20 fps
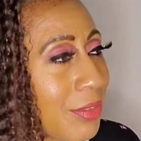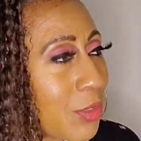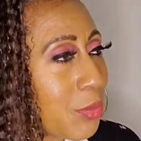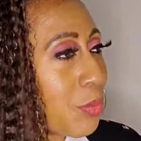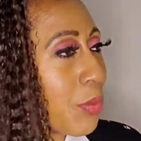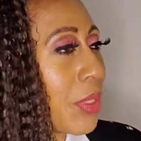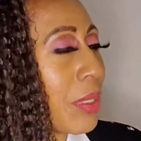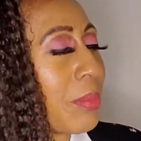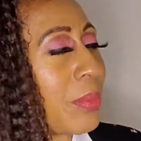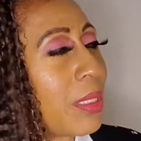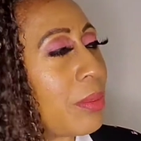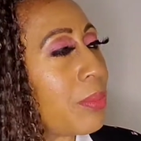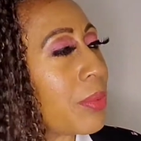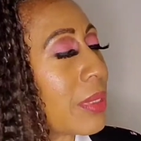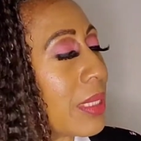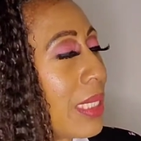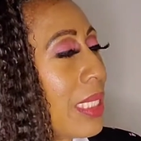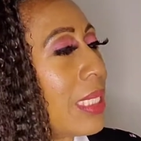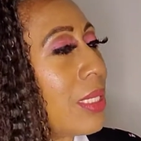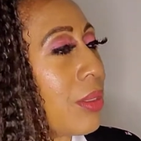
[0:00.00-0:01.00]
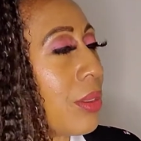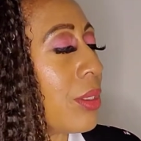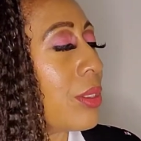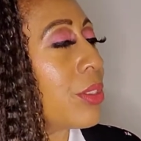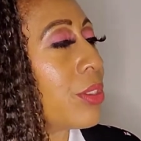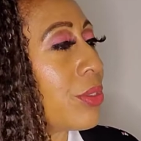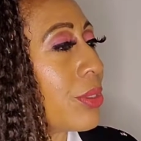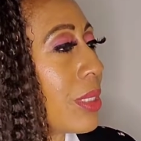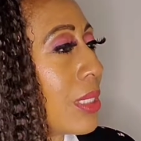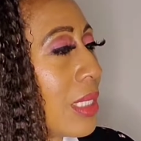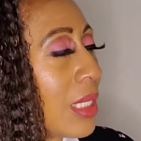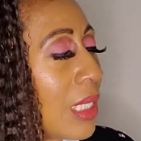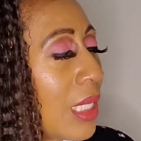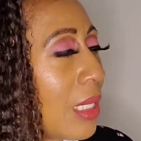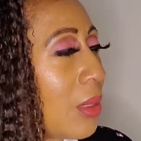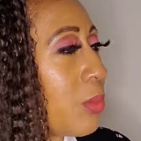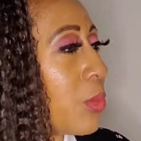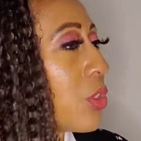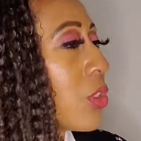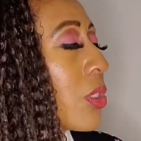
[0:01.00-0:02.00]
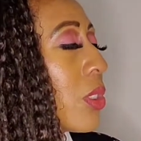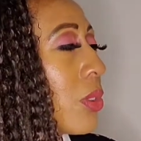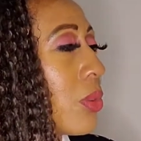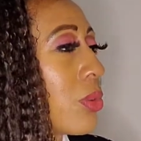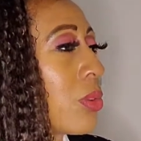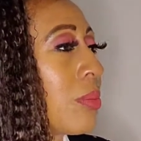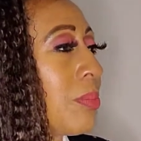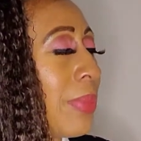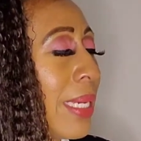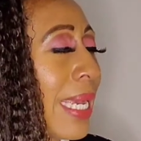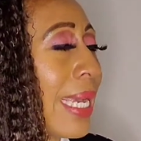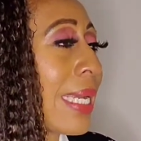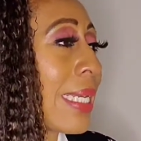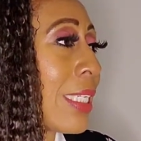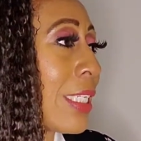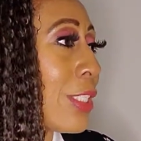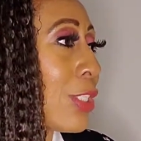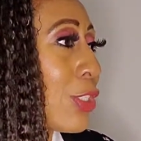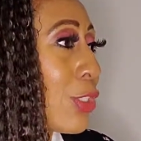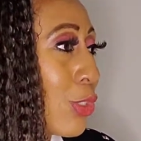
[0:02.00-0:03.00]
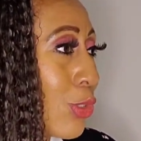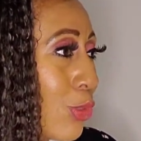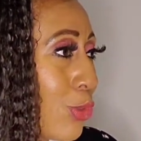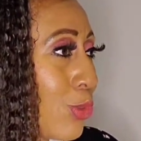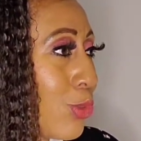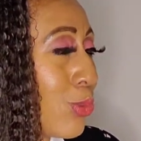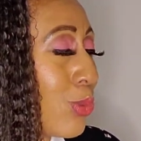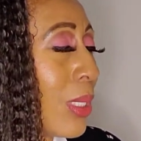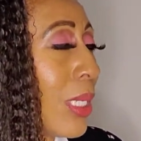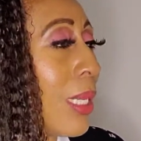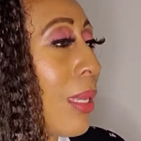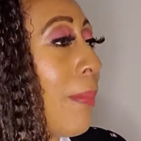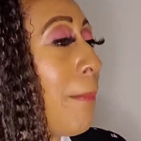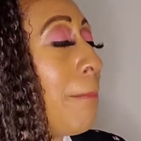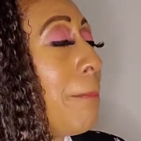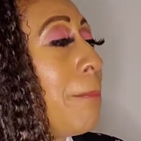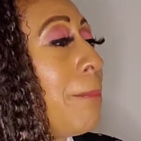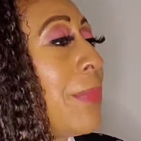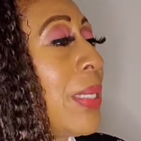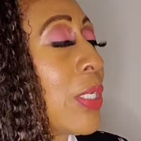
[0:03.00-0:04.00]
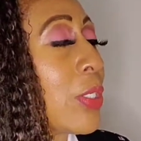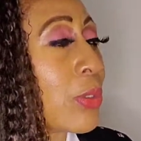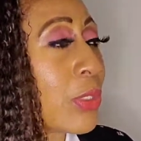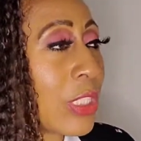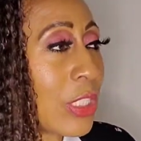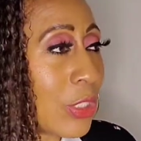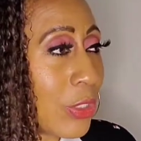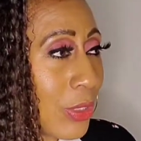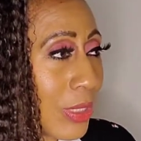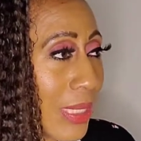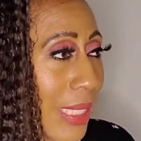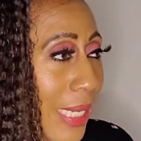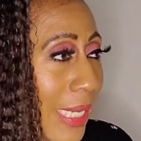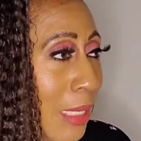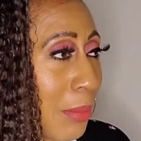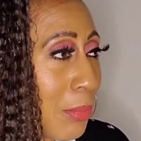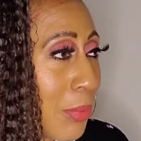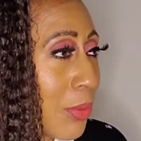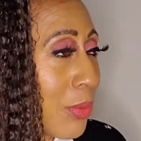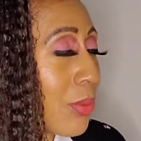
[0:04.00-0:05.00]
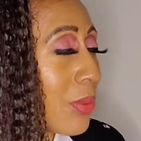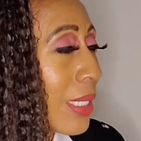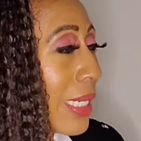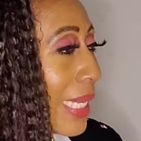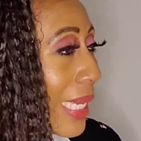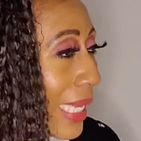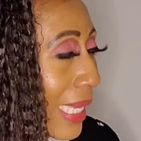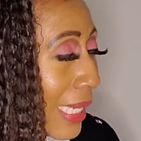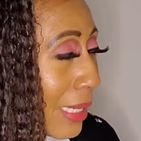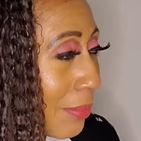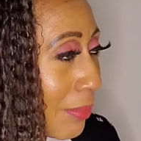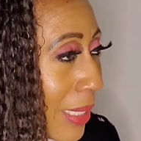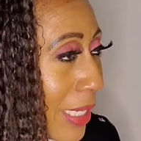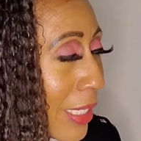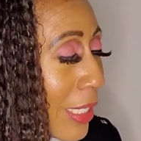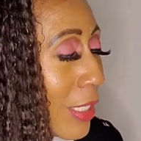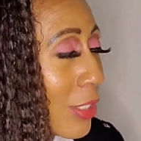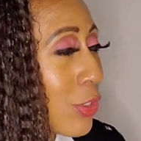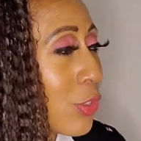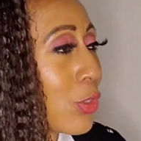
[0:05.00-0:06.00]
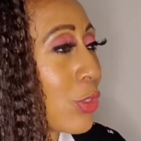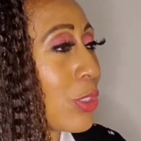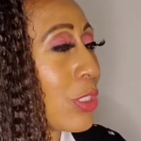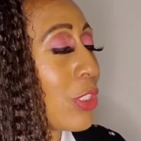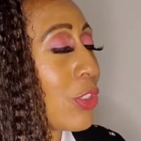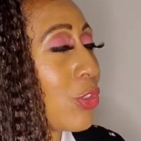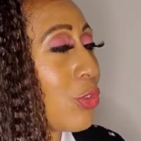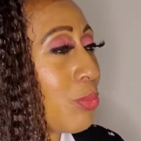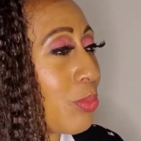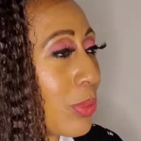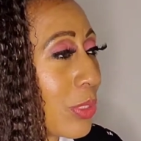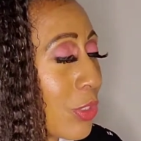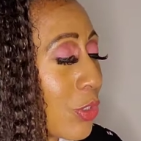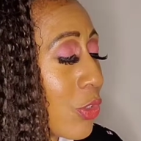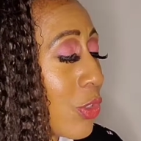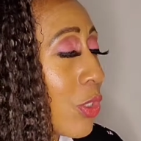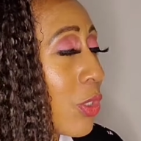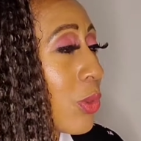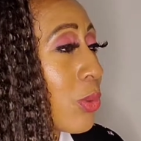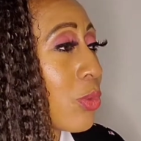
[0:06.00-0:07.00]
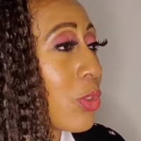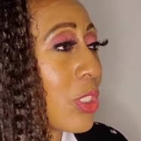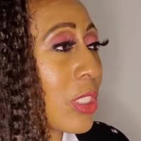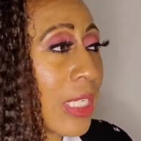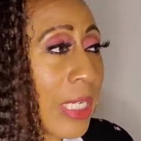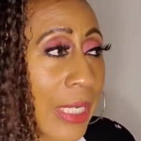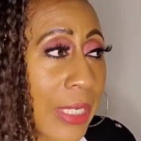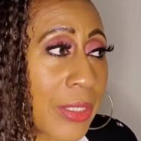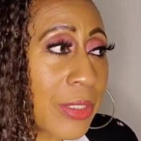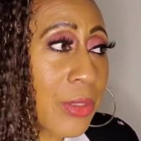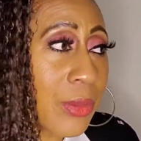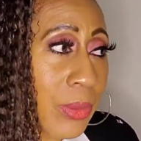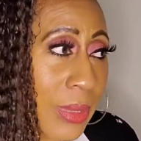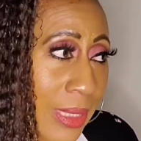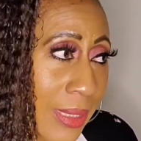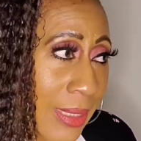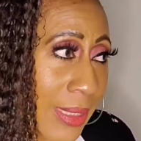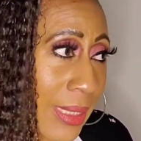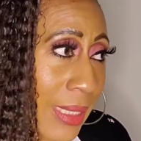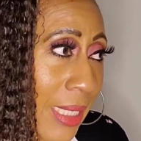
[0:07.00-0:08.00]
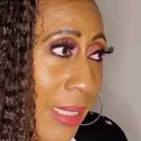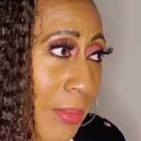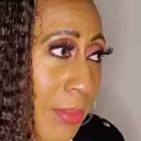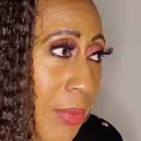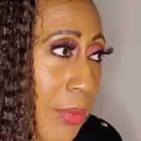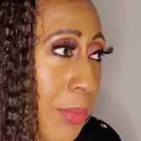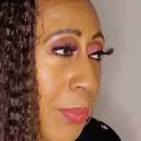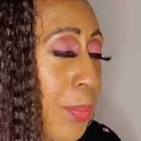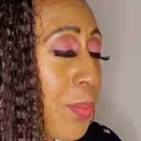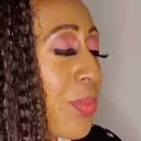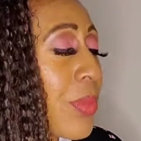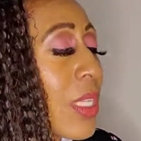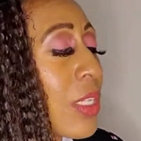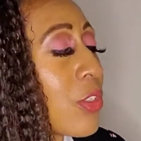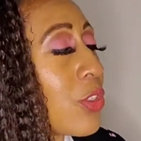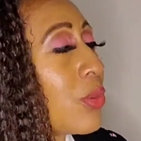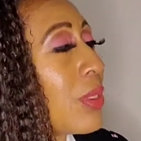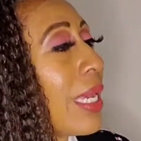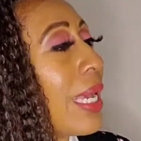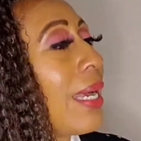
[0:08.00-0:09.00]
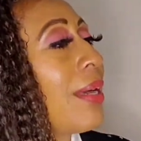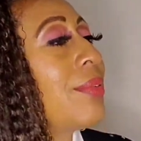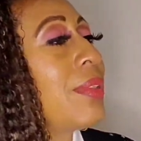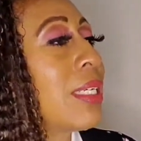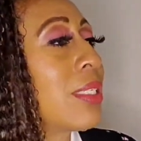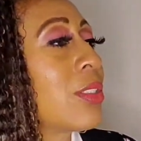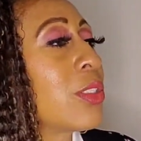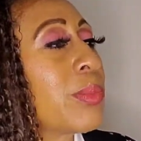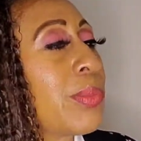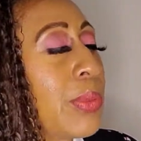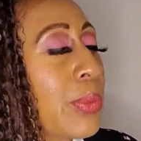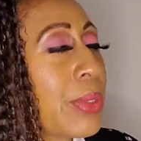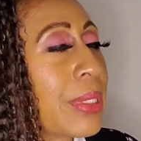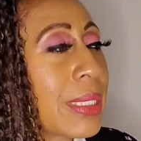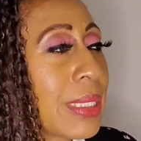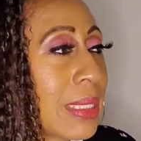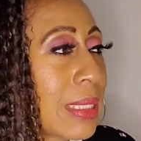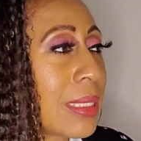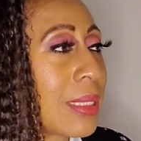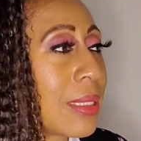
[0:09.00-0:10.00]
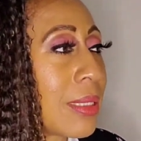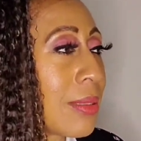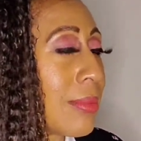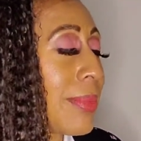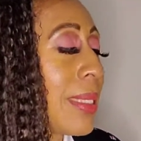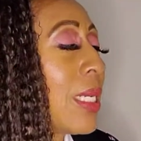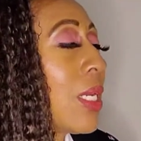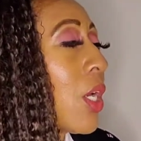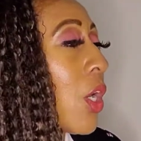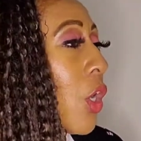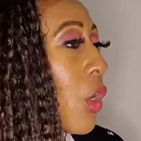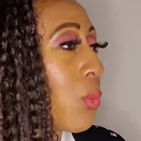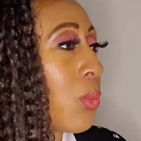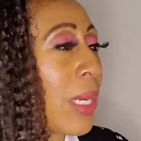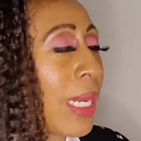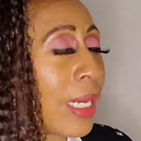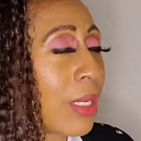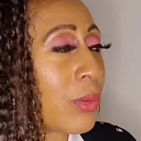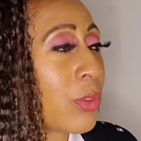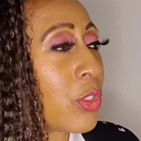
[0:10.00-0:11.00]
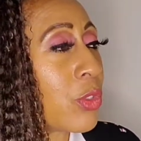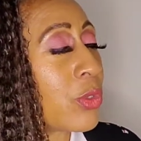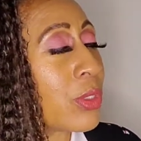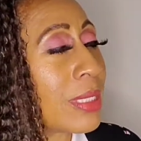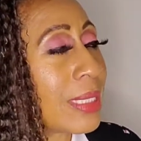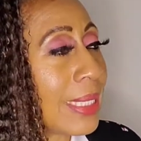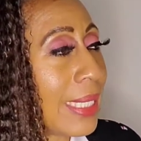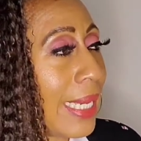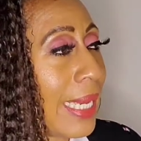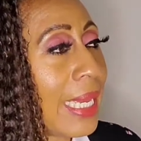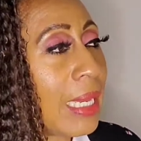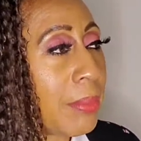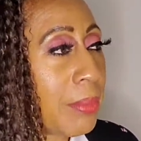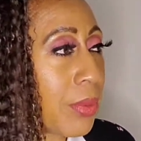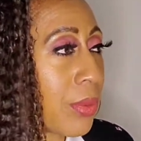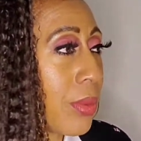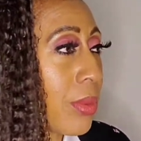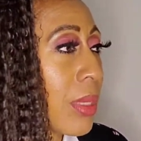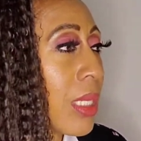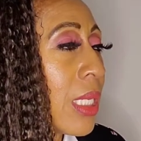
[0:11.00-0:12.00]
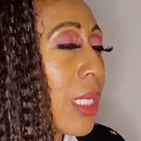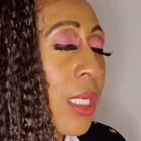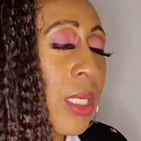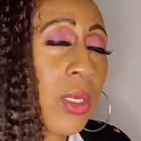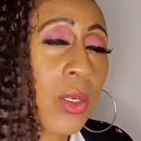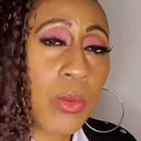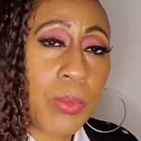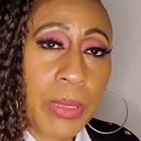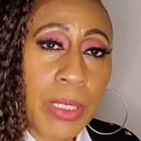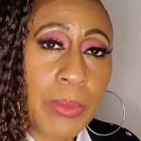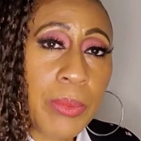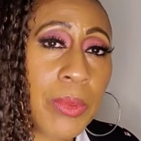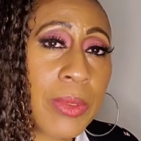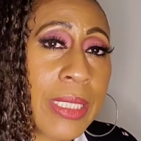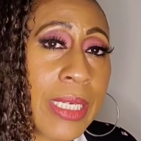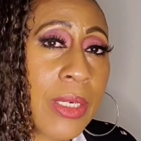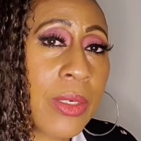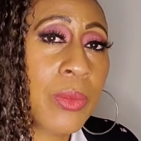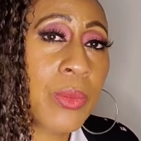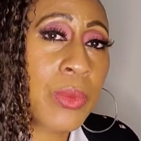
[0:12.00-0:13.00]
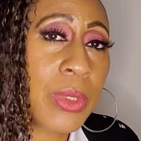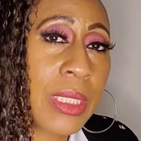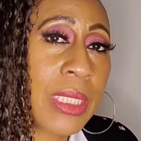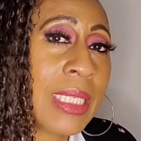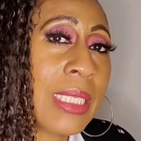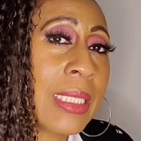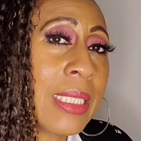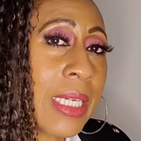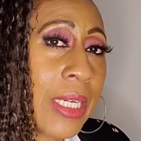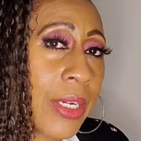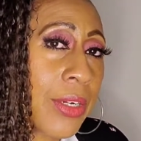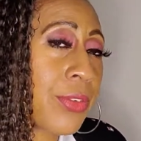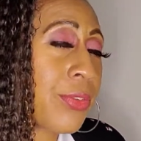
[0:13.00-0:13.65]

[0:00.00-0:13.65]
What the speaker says: to bring people in on your team, which goes back into building your table and making sure that you put your own chairs around the table. So you have that support system around your table. You know, people that are really there